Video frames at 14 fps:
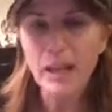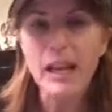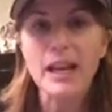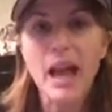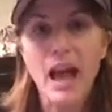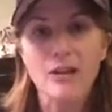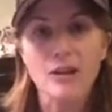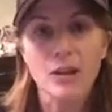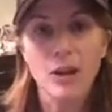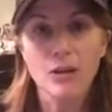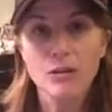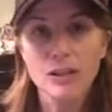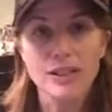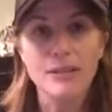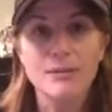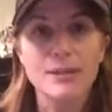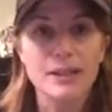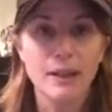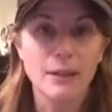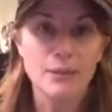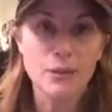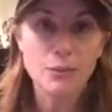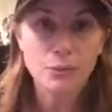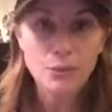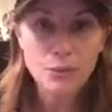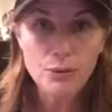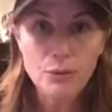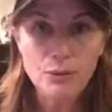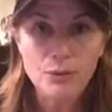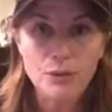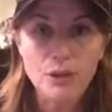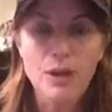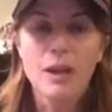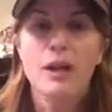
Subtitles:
and how to coach themselves through